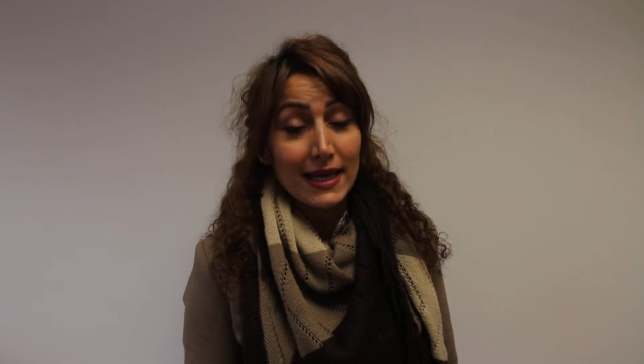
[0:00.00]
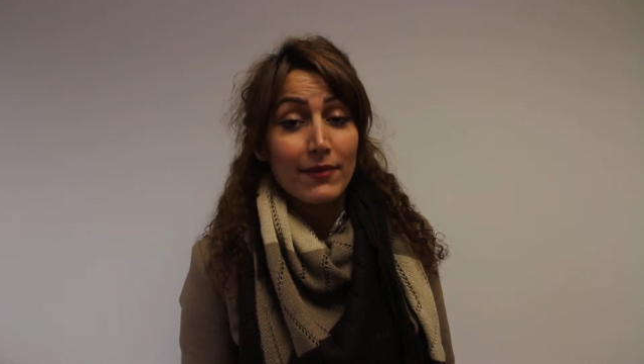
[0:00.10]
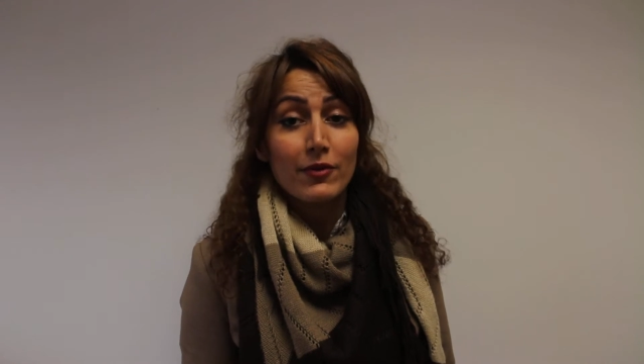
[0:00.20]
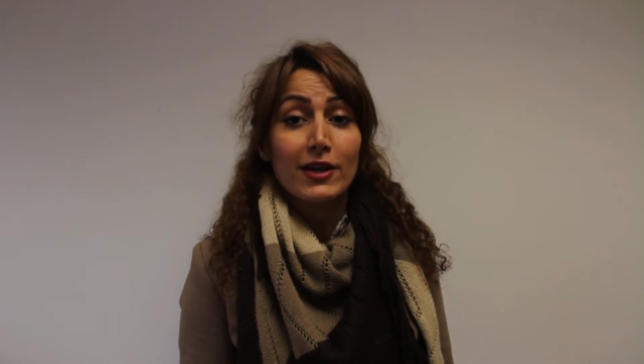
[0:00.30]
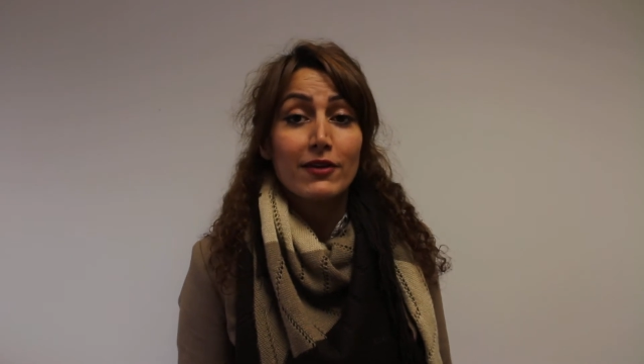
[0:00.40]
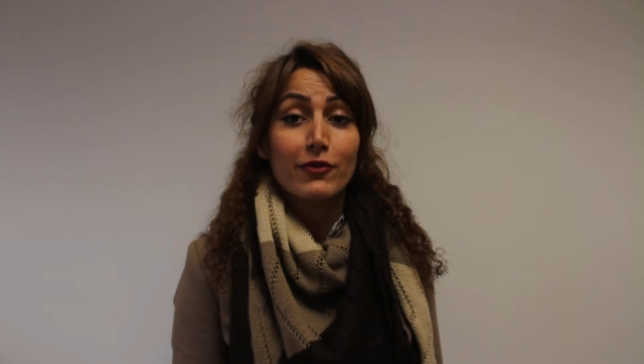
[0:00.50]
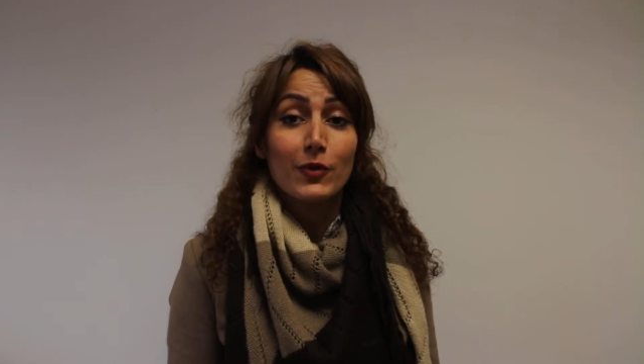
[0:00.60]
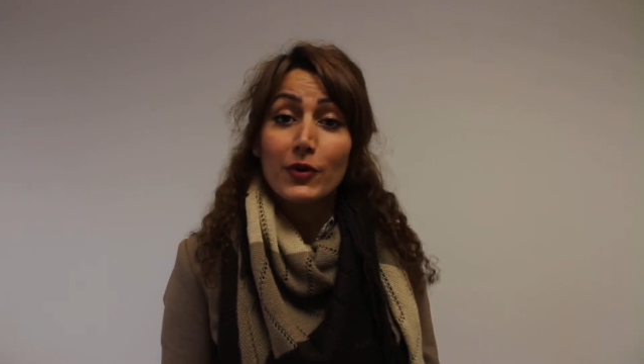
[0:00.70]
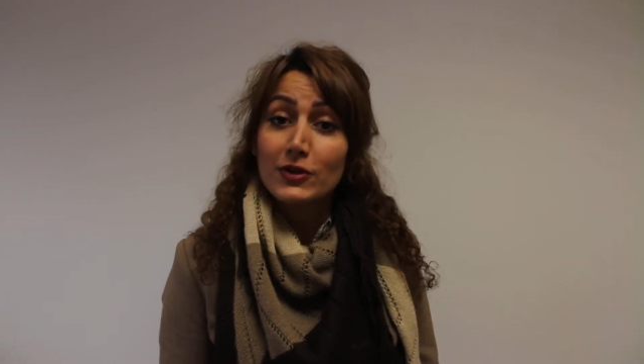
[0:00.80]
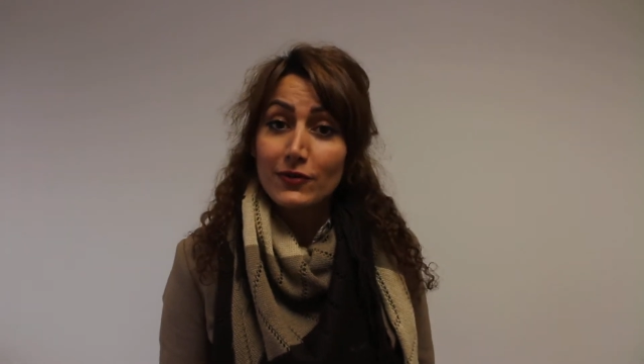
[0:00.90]
and I'm running for
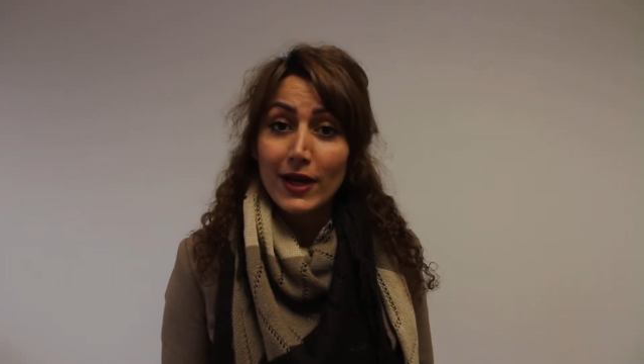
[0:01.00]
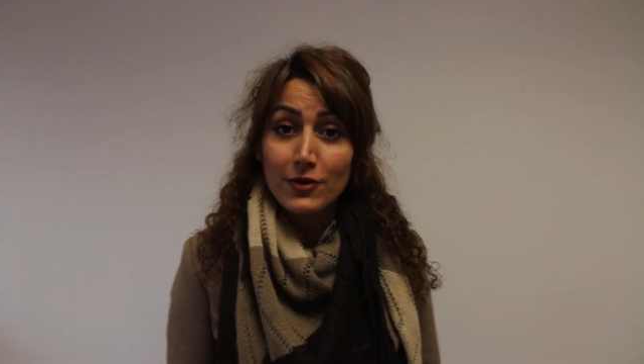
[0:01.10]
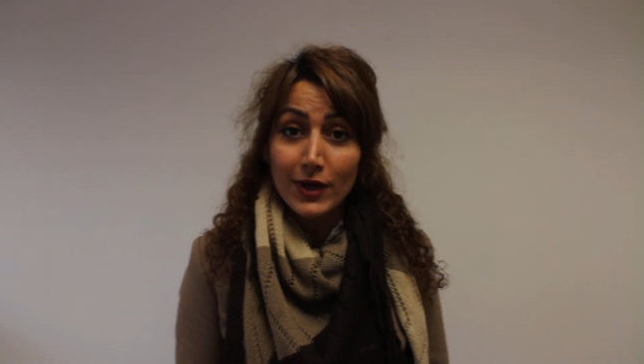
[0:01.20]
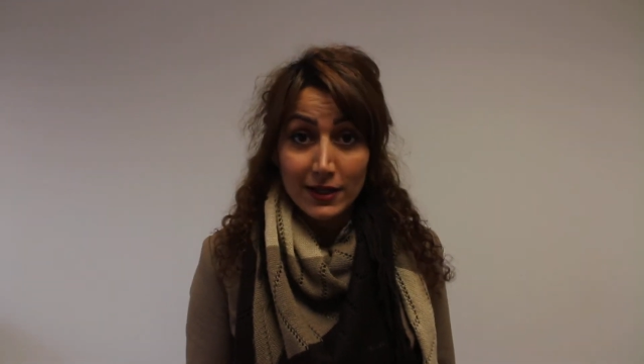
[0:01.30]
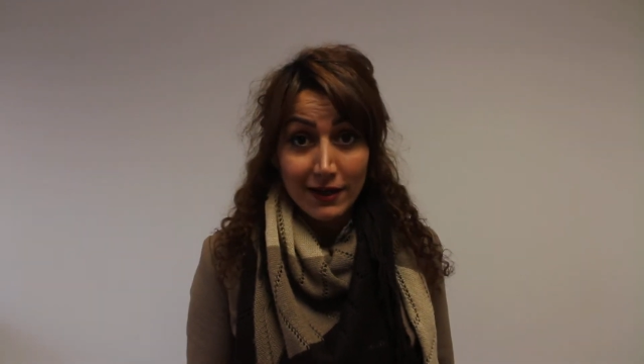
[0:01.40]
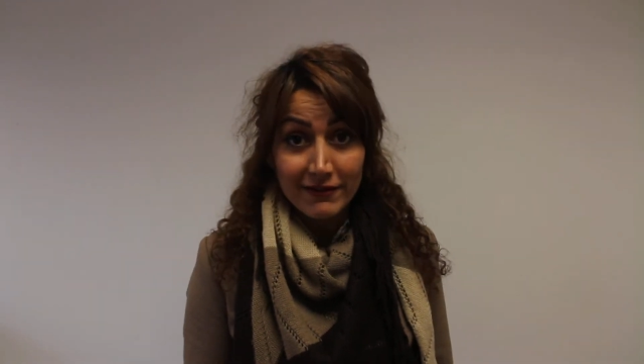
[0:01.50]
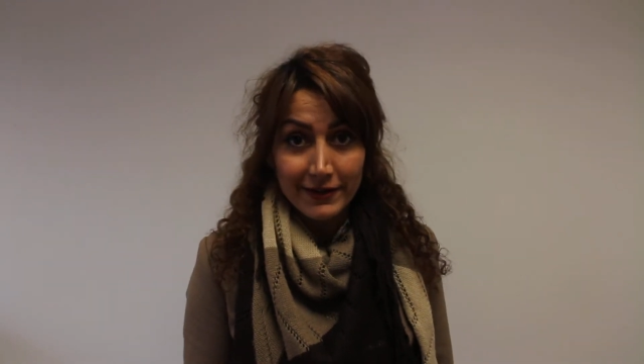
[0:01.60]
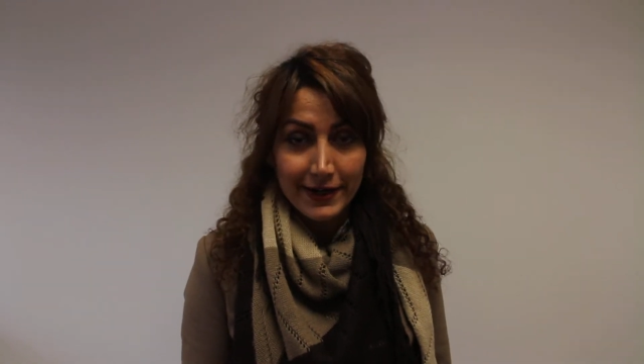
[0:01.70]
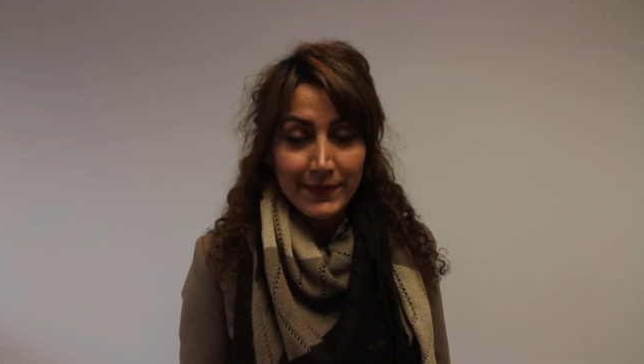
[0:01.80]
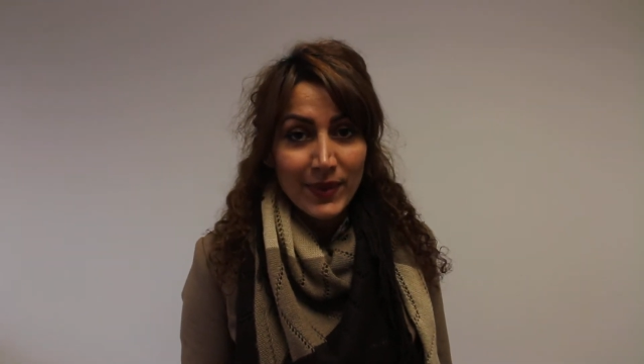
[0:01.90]
Postgraduate
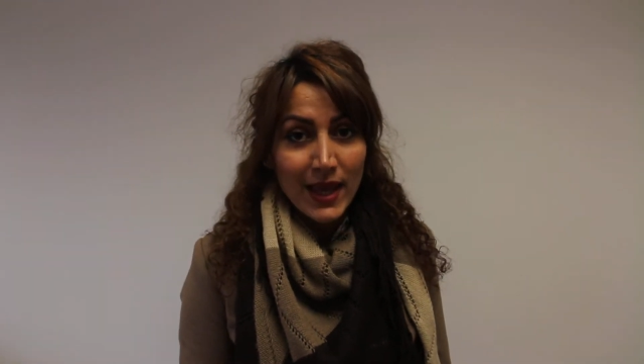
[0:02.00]
Governor.